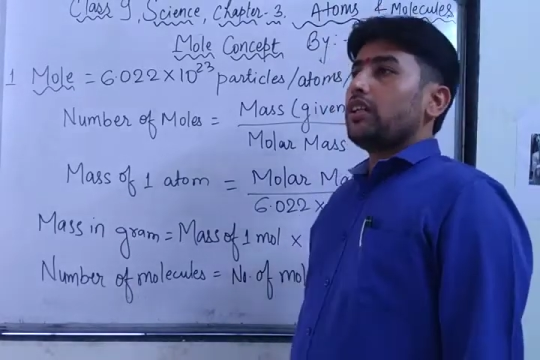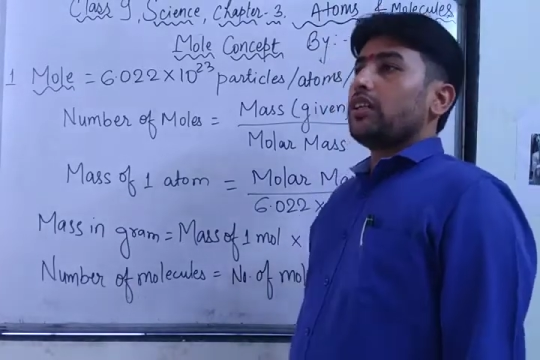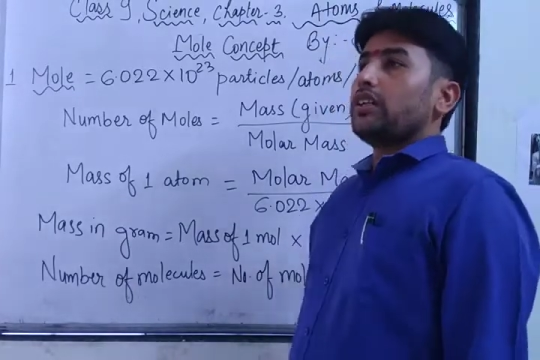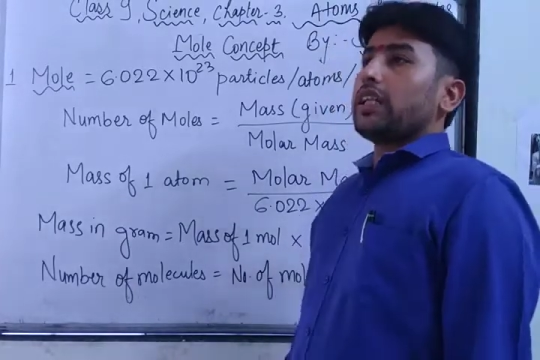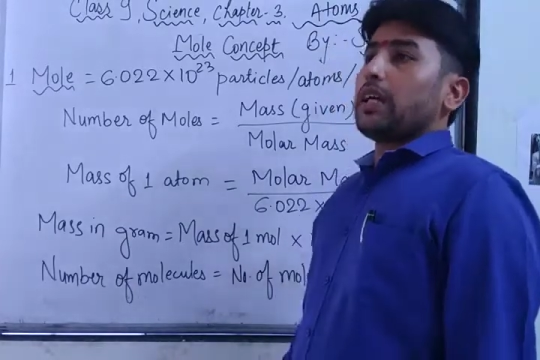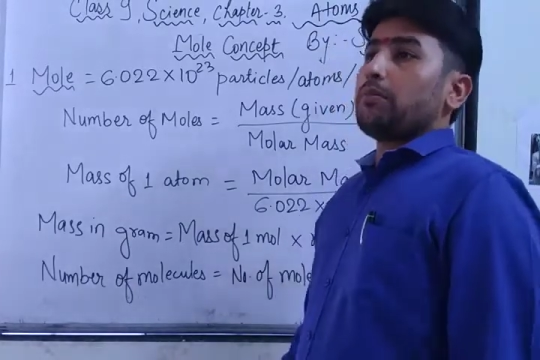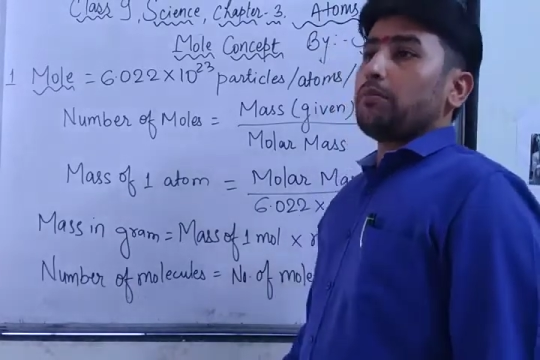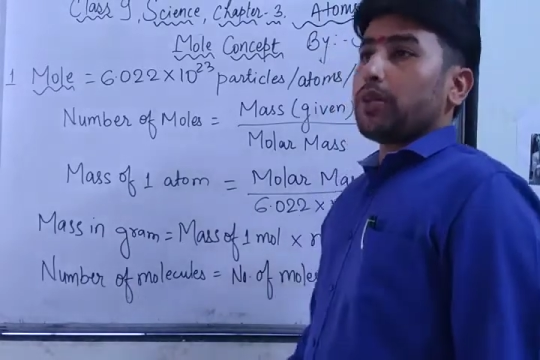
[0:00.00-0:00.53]

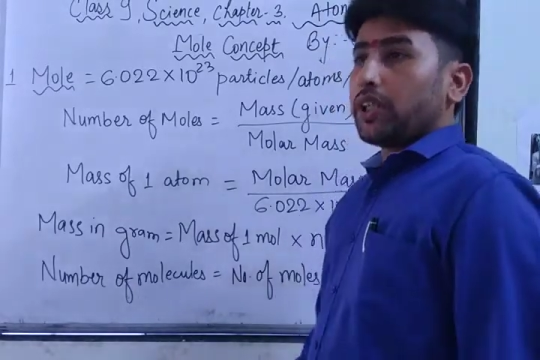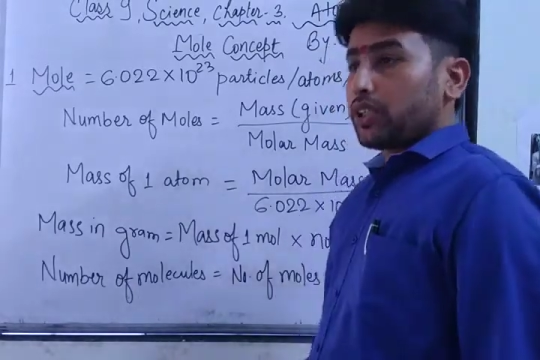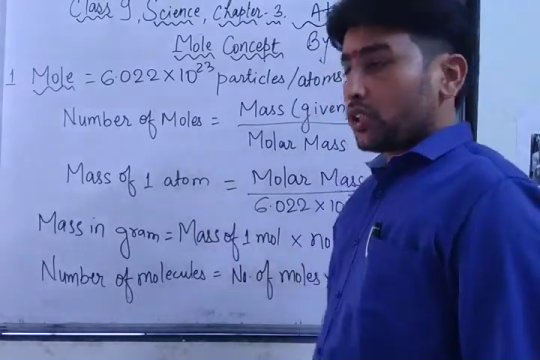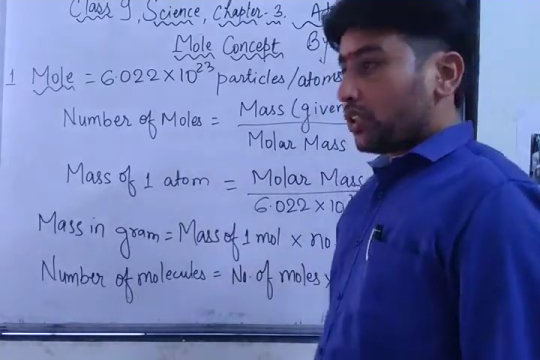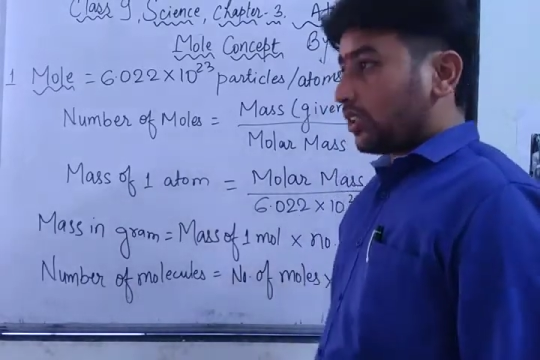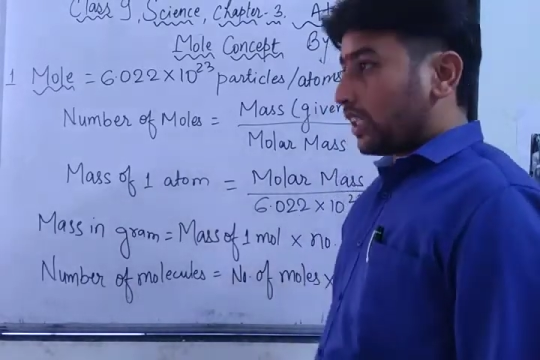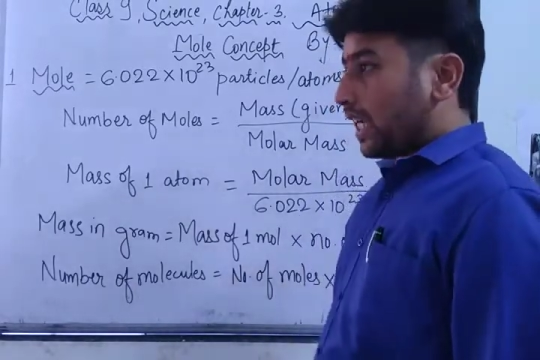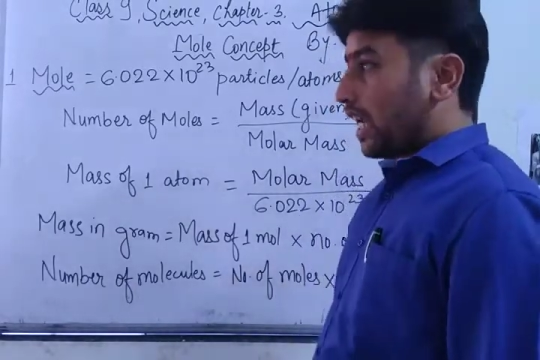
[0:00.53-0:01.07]

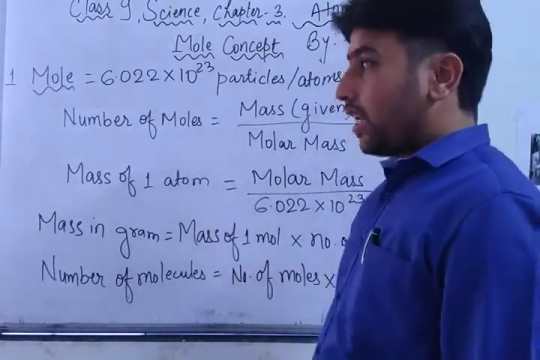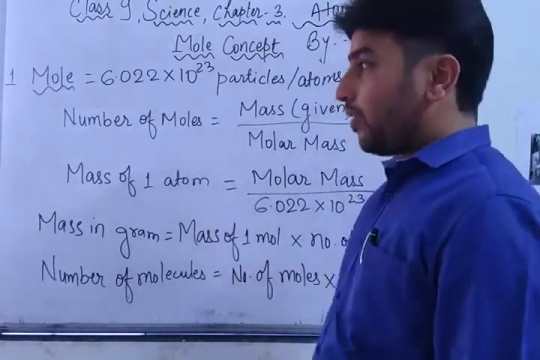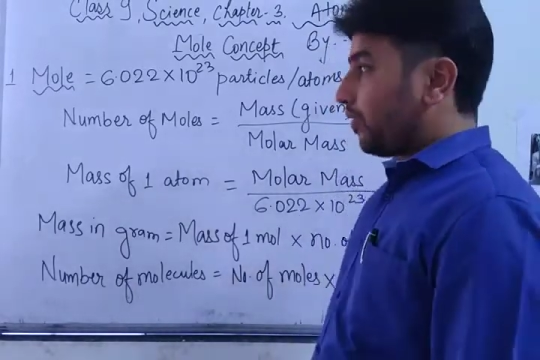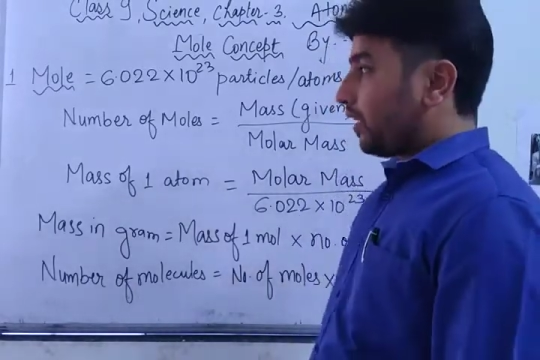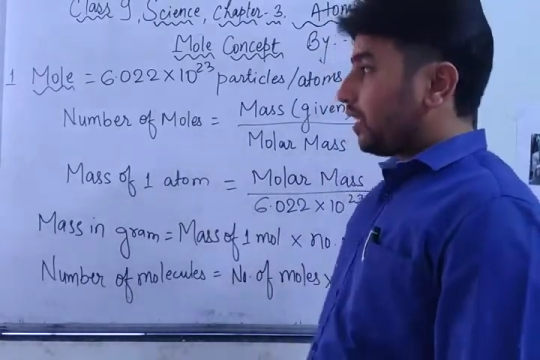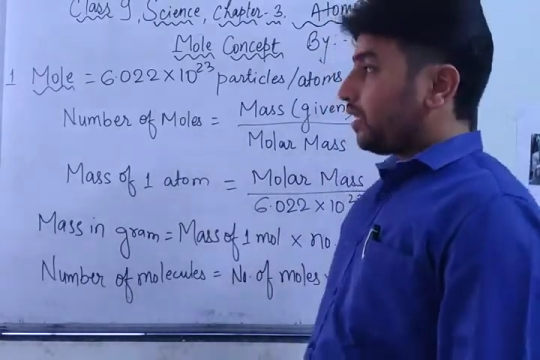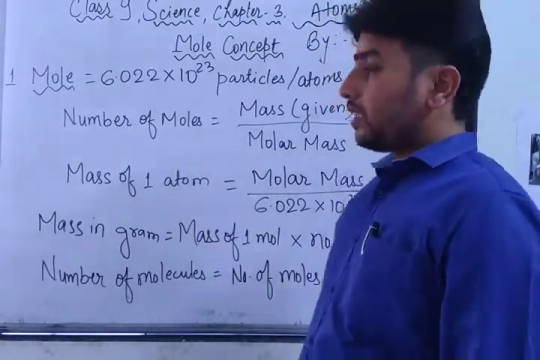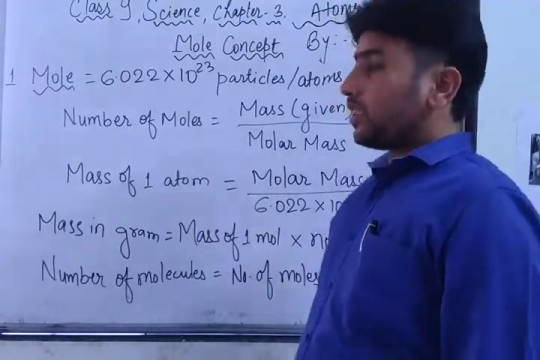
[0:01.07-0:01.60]
temperature
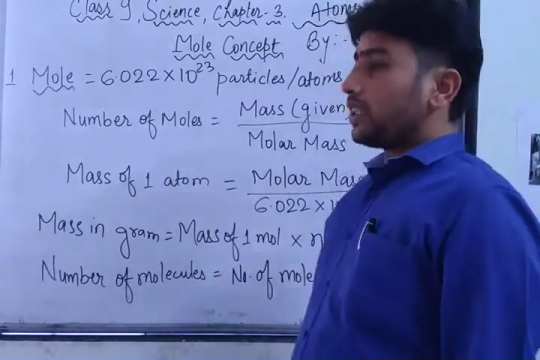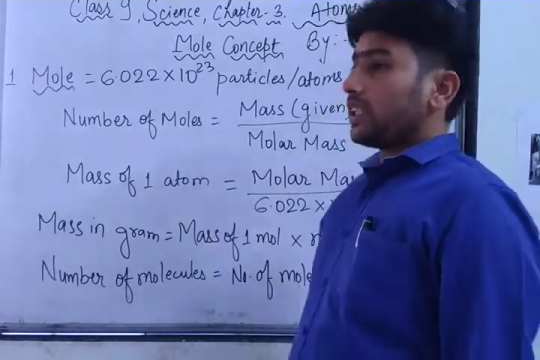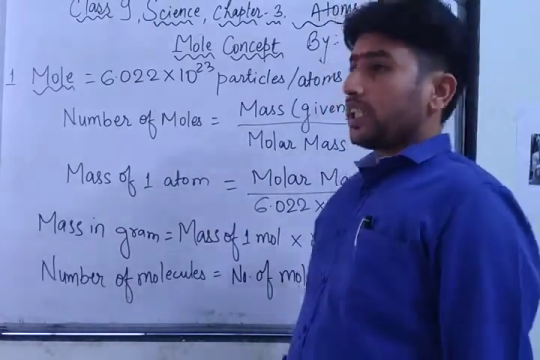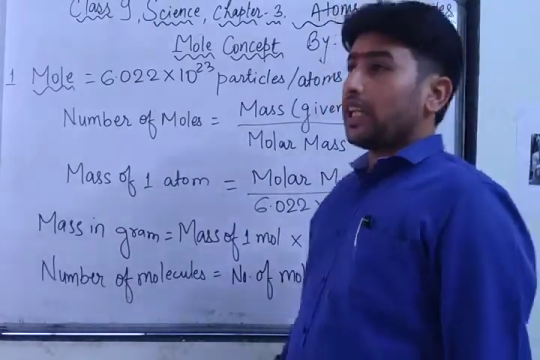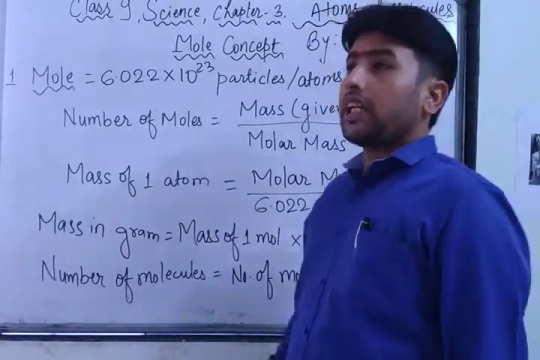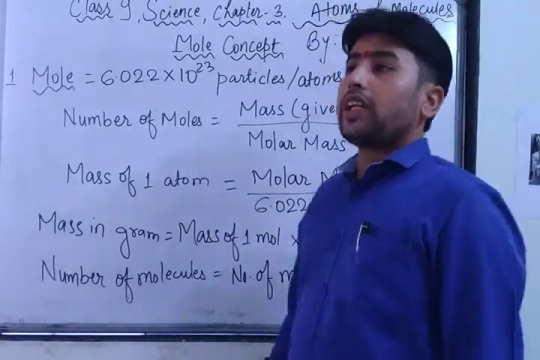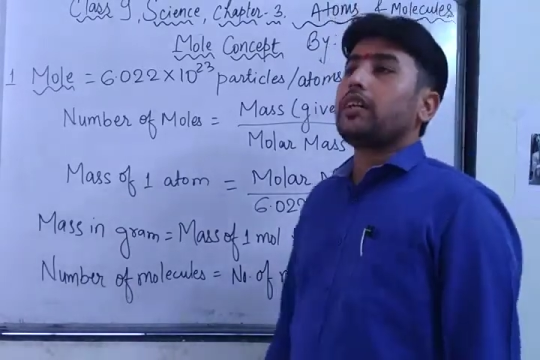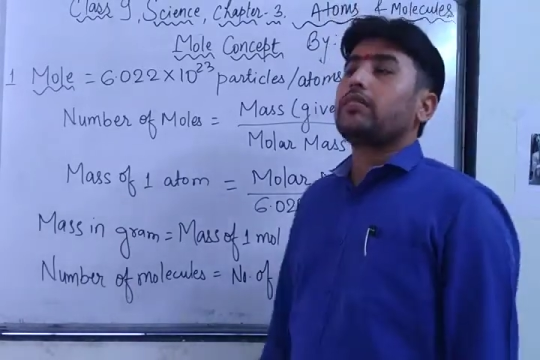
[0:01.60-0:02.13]
Kelvin
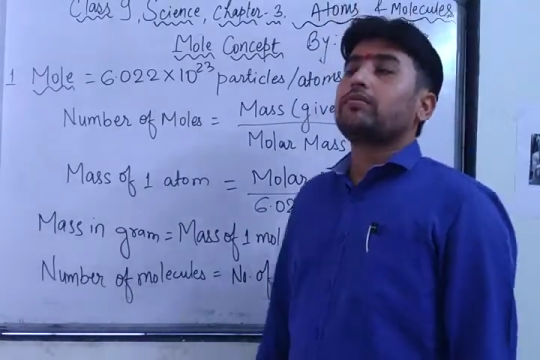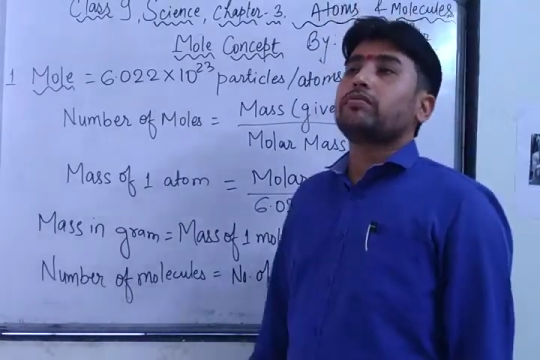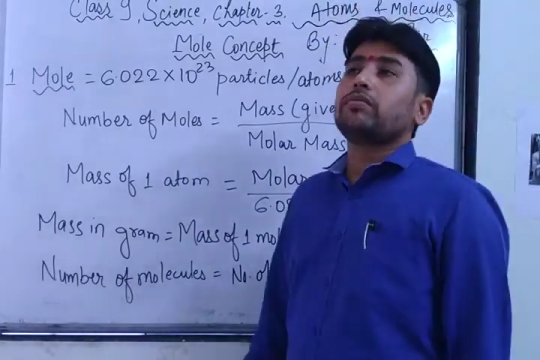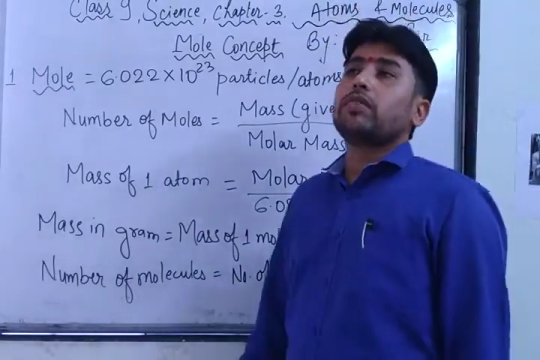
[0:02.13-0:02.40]
K,